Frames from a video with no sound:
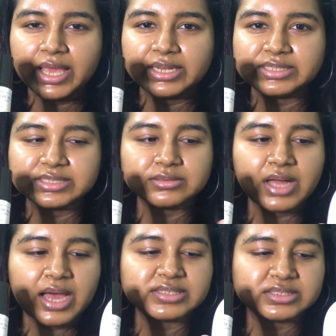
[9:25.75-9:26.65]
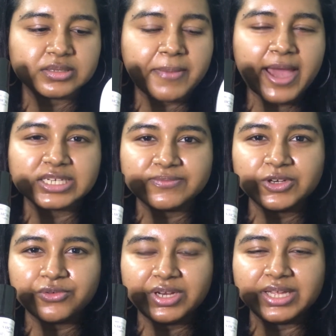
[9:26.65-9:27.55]
and it still has some active
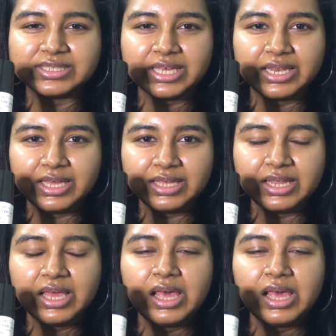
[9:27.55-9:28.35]
ingredients in it.